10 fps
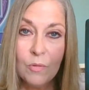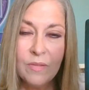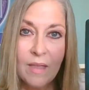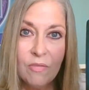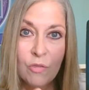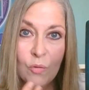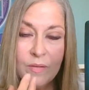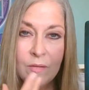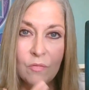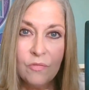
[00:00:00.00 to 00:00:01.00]
but death
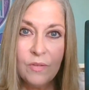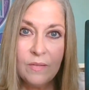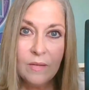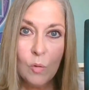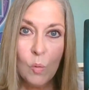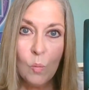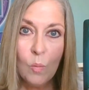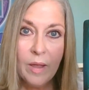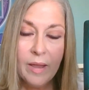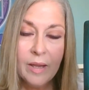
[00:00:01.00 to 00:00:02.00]
not in a physical
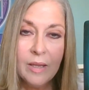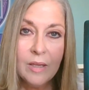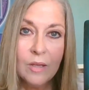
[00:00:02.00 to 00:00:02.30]
way.